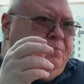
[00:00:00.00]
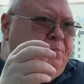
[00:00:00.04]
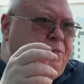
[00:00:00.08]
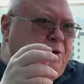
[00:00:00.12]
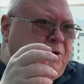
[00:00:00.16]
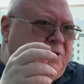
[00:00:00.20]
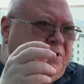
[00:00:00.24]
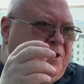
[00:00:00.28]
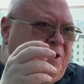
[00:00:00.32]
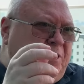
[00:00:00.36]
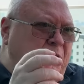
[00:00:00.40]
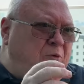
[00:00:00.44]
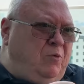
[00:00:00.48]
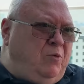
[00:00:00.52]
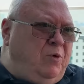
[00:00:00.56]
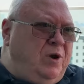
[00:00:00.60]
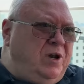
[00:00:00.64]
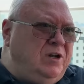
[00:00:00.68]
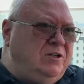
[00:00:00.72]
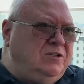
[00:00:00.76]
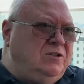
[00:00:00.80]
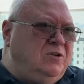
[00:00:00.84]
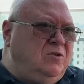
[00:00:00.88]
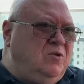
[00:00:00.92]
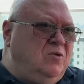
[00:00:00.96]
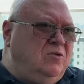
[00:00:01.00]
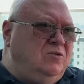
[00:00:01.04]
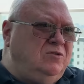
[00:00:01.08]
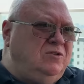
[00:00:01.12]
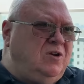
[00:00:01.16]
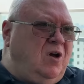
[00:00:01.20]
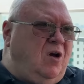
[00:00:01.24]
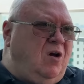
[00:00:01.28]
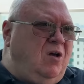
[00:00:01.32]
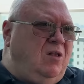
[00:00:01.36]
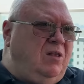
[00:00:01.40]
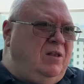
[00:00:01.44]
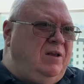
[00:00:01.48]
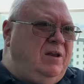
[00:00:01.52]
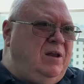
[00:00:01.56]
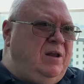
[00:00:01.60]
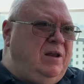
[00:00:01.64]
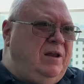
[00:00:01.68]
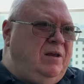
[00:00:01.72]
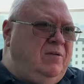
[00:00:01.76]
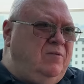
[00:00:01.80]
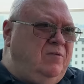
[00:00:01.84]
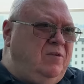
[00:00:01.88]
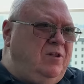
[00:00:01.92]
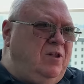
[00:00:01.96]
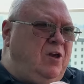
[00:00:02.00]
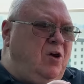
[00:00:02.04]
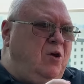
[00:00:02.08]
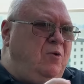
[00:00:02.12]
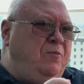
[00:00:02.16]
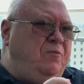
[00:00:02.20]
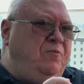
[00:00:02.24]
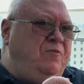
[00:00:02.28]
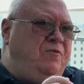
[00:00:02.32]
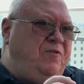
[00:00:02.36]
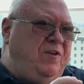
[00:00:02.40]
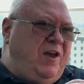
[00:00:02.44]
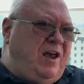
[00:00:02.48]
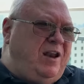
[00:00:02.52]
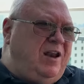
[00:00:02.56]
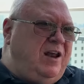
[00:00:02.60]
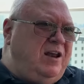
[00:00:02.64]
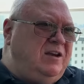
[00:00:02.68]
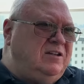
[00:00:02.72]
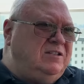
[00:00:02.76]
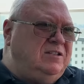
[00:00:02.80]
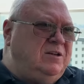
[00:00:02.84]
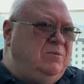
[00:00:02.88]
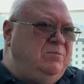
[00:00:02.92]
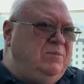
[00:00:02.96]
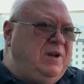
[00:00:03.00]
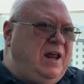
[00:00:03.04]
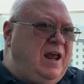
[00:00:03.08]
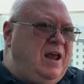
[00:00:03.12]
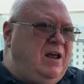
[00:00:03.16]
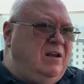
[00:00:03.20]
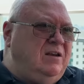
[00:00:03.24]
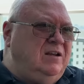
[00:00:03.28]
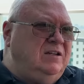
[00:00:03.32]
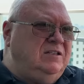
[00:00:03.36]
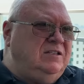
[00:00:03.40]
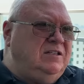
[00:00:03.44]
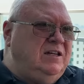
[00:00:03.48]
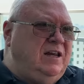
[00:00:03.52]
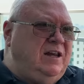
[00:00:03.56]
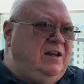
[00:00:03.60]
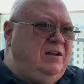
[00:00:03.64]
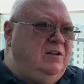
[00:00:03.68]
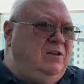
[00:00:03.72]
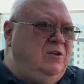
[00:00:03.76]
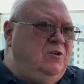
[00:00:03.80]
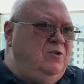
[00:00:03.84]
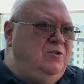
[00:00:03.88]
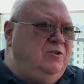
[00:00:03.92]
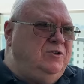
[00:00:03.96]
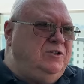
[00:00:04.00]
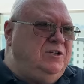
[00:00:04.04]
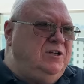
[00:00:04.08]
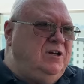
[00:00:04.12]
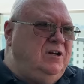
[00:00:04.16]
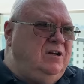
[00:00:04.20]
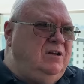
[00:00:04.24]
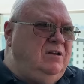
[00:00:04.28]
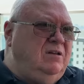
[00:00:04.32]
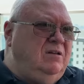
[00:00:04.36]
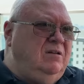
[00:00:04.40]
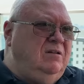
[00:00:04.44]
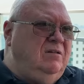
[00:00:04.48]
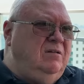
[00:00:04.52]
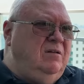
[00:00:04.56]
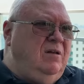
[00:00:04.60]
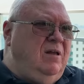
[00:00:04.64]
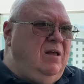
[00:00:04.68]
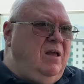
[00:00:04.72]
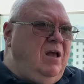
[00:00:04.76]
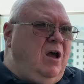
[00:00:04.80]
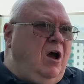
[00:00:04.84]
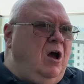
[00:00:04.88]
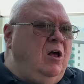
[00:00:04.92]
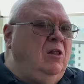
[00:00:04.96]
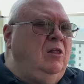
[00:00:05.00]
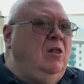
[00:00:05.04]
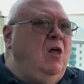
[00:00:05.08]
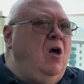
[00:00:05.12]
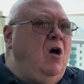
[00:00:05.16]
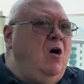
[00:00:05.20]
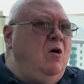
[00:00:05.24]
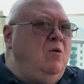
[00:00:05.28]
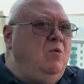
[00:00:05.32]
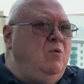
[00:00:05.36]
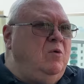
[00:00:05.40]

Put the originals all in an envelope, FedEx them down to Saint Lucia, along